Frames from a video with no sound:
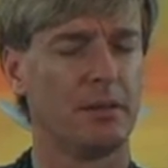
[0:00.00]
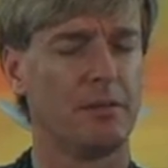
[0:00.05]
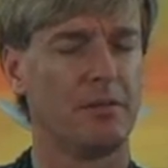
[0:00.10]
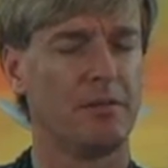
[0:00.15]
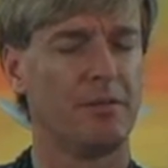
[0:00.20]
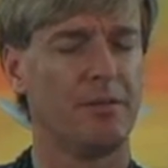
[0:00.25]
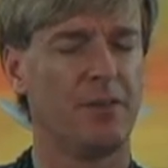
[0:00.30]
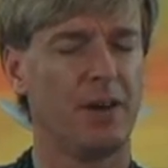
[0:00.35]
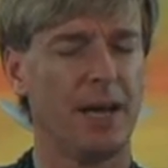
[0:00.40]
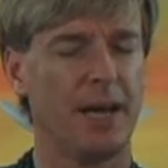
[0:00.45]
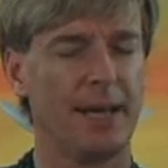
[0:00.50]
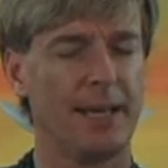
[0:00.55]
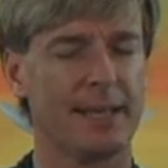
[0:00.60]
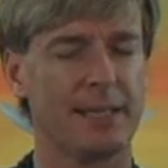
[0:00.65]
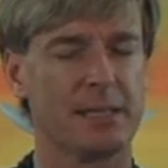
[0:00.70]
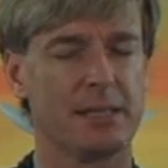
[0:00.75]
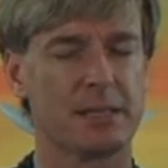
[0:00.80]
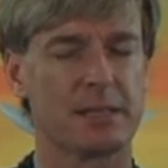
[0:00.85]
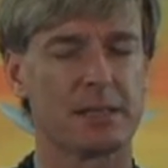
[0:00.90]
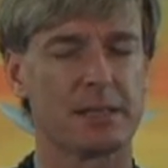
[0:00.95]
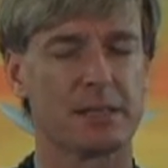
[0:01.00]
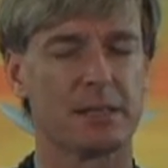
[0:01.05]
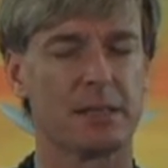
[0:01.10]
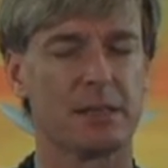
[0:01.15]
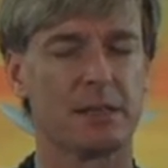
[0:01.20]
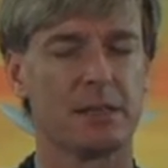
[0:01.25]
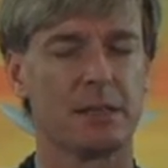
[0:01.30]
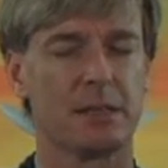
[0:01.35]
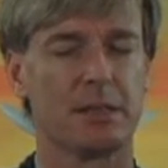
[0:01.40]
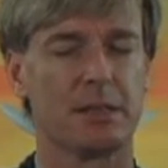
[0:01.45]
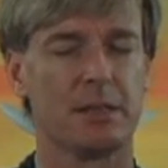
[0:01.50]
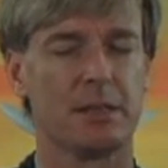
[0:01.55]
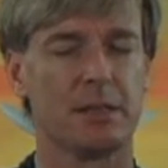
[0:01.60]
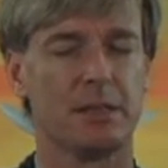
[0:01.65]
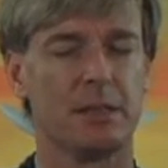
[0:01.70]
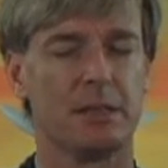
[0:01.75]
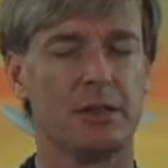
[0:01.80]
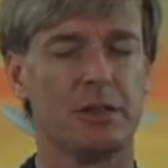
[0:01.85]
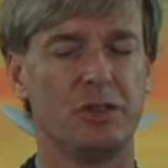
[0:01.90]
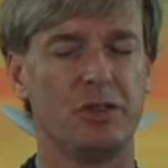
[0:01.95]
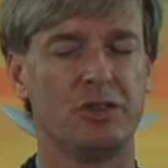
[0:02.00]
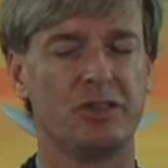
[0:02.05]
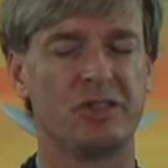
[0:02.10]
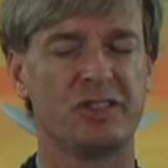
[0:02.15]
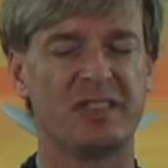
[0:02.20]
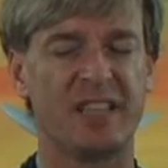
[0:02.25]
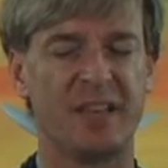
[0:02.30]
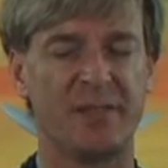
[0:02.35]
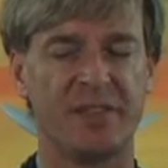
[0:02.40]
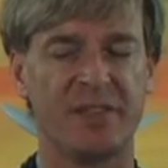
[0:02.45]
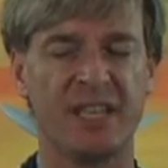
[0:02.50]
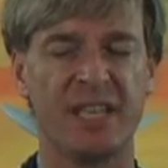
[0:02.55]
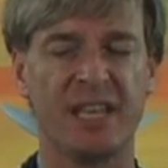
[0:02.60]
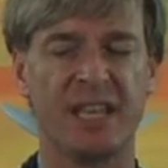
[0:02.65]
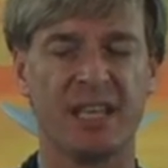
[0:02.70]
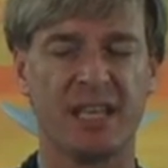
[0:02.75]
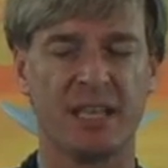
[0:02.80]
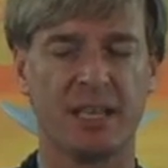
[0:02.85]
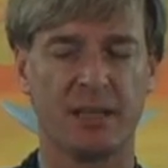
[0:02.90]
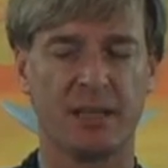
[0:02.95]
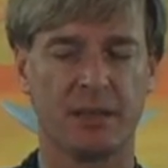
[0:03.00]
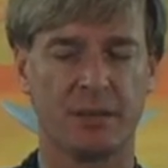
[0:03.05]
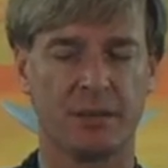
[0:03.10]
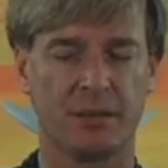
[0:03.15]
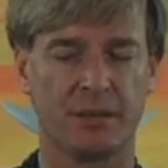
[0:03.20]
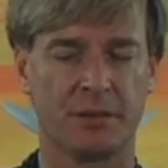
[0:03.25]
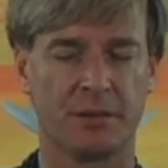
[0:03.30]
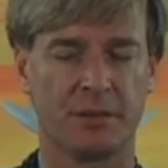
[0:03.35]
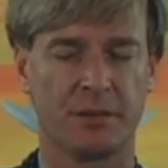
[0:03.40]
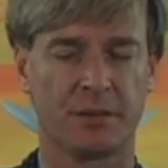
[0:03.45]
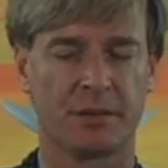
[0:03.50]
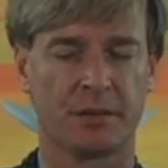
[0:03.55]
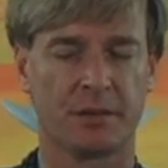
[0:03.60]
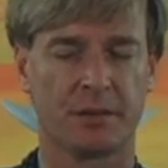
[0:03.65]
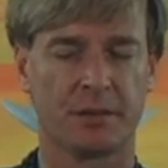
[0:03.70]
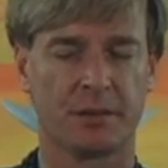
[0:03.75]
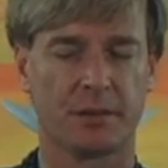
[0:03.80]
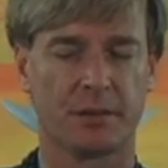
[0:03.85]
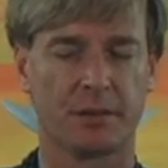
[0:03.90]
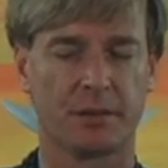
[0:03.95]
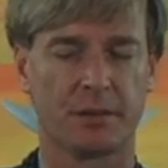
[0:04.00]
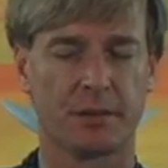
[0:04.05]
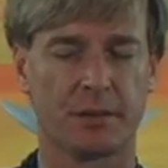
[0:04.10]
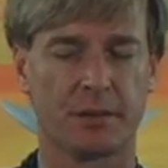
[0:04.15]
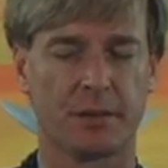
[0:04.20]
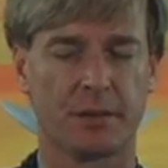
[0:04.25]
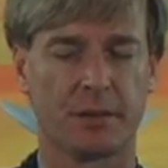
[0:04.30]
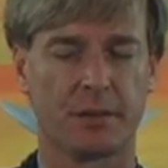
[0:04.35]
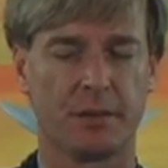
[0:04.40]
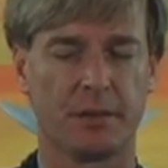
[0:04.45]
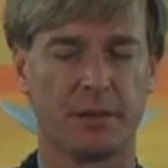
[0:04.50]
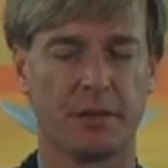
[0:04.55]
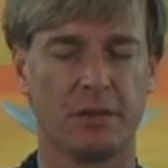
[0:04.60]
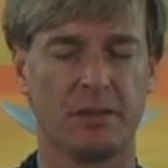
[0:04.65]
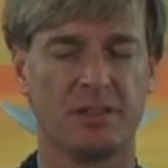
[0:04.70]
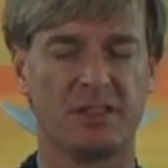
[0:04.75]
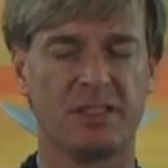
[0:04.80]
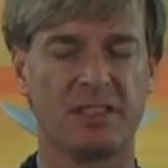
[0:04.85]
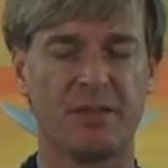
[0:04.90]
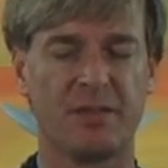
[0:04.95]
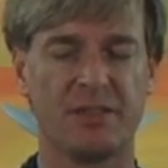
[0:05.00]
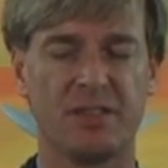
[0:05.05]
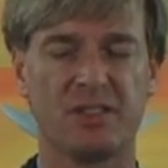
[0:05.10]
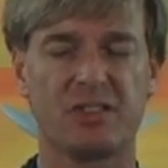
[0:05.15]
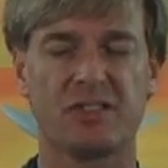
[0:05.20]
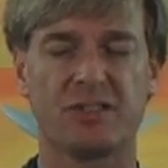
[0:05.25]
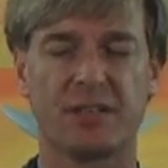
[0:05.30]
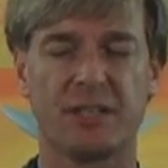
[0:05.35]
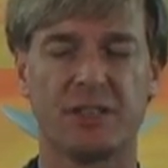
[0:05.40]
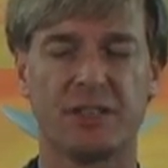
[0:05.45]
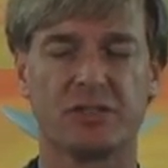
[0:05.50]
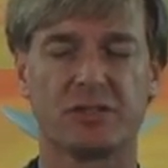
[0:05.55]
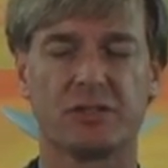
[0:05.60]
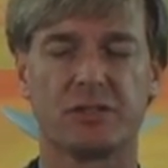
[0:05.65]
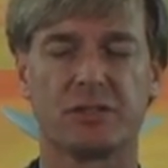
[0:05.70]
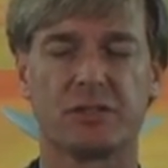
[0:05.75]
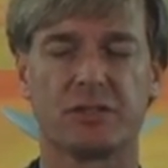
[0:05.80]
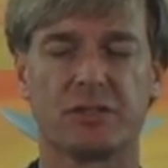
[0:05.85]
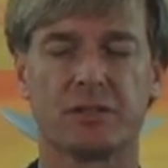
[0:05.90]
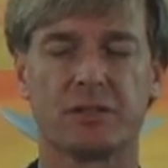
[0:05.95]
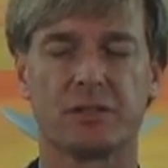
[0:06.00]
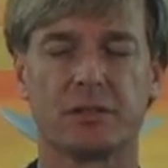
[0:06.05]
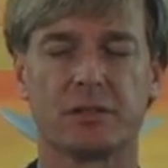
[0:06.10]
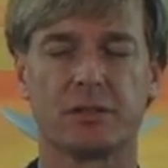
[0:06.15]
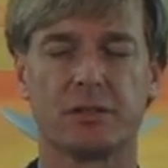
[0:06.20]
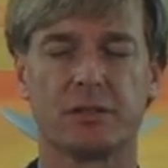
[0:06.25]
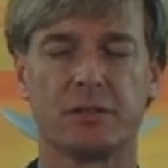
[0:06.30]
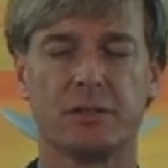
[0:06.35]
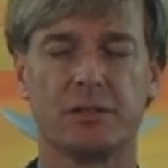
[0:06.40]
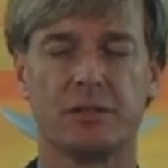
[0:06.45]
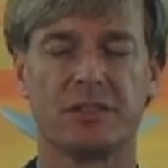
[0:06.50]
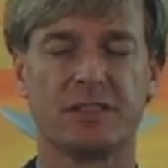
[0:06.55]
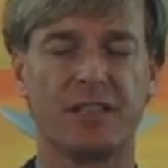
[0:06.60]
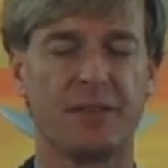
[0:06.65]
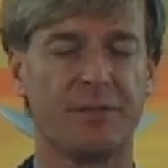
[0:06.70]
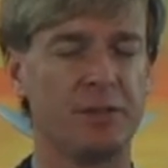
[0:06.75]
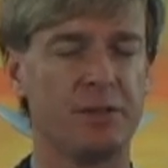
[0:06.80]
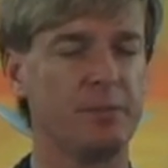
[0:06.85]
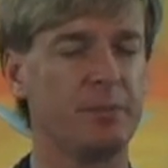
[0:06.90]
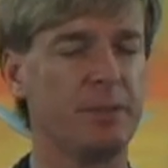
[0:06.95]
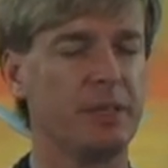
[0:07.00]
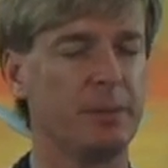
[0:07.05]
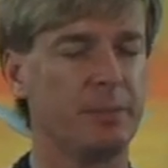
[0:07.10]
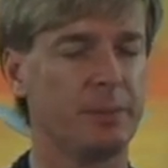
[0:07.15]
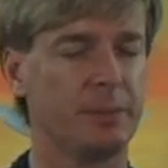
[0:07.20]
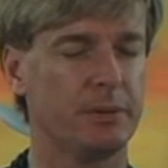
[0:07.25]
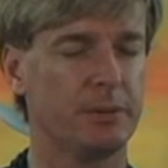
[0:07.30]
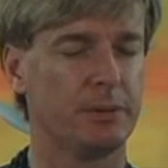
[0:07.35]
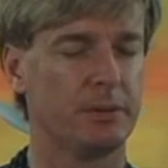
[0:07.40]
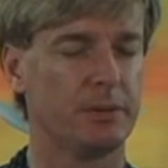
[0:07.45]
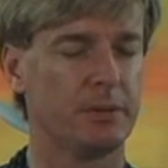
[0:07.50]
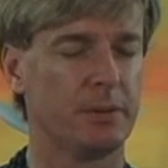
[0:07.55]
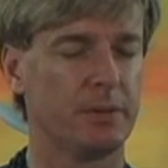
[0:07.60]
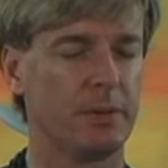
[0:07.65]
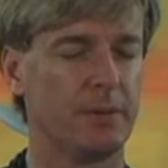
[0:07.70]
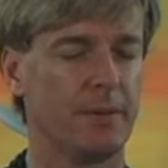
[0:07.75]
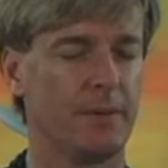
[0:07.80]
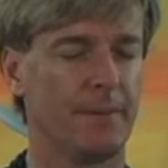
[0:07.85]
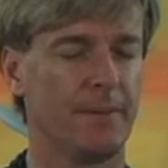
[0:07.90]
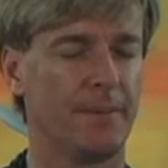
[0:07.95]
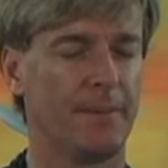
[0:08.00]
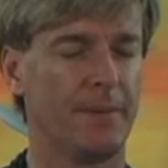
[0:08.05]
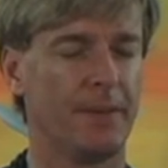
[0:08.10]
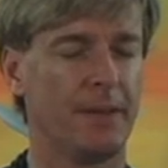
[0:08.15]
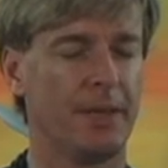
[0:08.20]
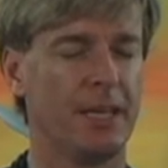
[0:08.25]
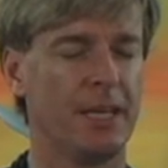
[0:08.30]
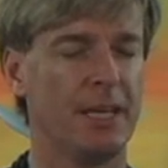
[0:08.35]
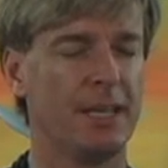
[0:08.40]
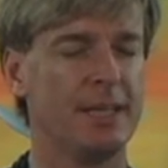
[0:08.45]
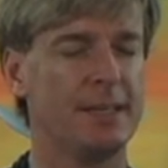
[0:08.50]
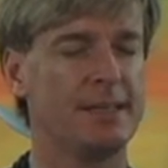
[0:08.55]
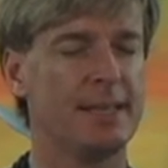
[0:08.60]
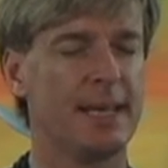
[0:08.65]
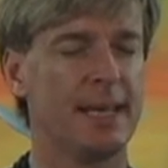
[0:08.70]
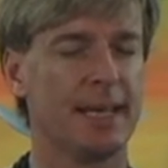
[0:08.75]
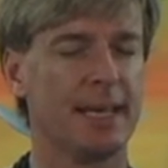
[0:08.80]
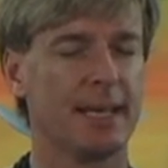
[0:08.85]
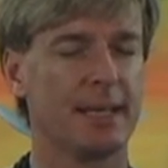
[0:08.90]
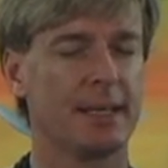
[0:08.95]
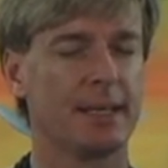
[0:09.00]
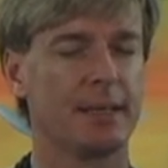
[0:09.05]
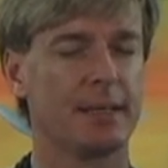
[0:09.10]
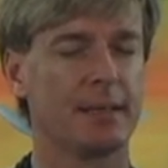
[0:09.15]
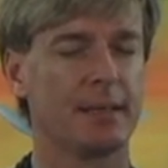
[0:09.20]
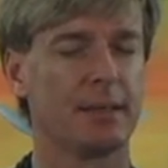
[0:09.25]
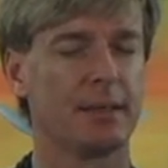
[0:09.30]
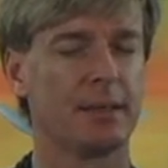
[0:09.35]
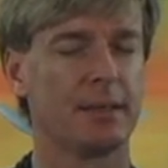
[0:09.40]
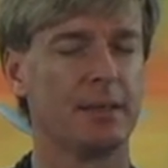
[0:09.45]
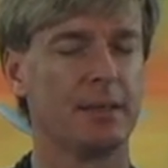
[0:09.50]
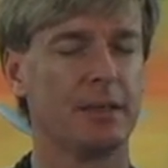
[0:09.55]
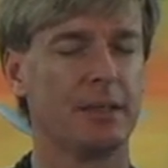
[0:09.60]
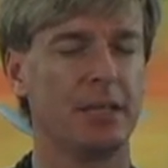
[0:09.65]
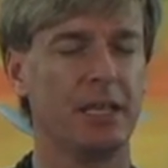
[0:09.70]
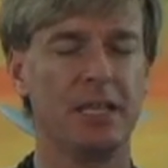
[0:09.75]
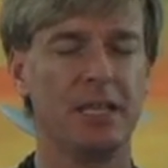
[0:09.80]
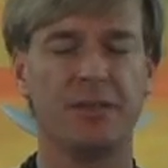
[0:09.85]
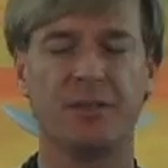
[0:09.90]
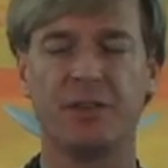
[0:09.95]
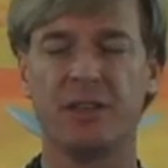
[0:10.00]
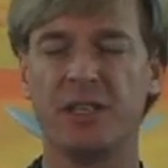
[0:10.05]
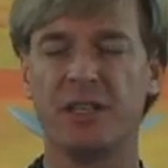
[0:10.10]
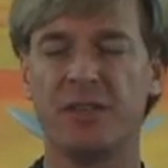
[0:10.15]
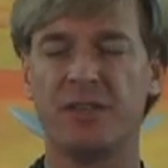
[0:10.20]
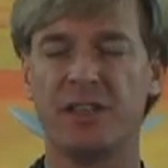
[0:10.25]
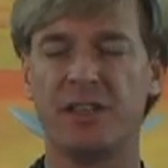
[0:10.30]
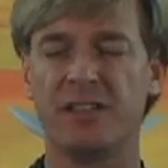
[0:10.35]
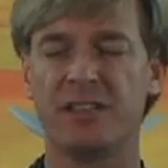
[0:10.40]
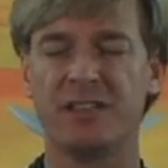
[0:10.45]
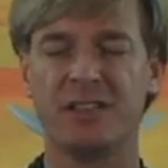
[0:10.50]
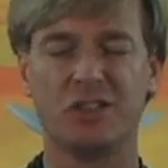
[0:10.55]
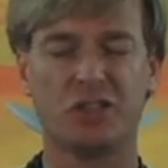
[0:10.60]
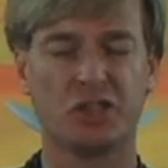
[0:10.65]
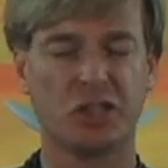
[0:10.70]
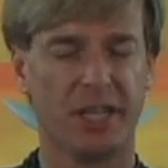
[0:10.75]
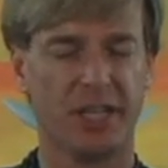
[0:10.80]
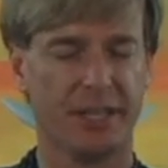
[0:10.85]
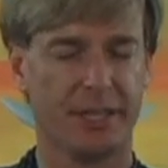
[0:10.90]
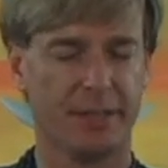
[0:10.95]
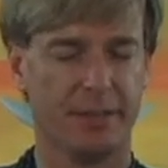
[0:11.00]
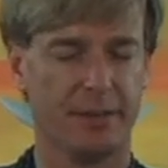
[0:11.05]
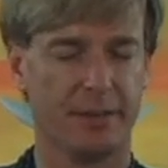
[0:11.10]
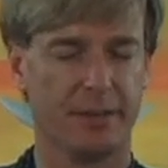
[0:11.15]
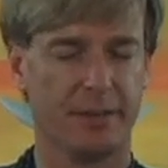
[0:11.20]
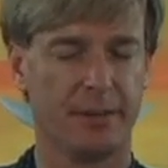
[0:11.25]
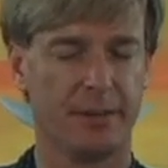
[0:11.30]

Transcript: Find 7 things, 7 strangers, 7 people in a day, even if it is each other.